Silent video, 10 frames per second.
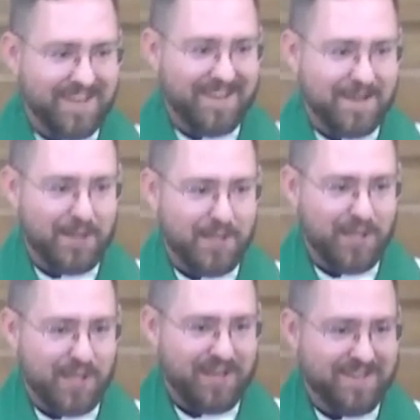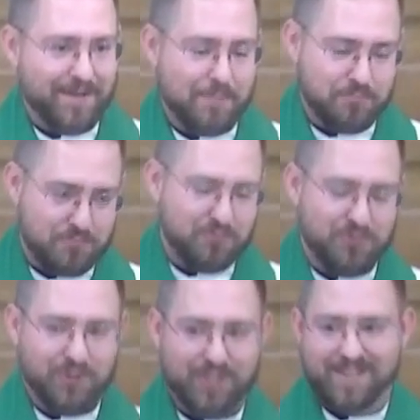Uh, and I'm
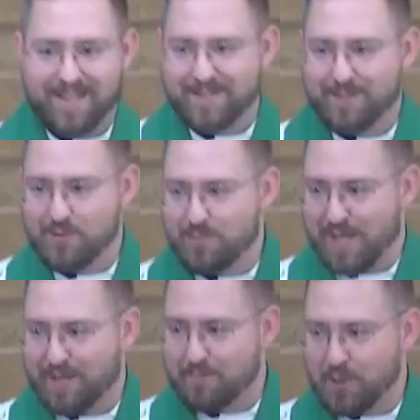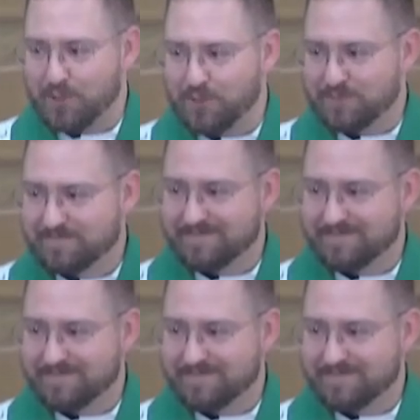really glad to be back among you.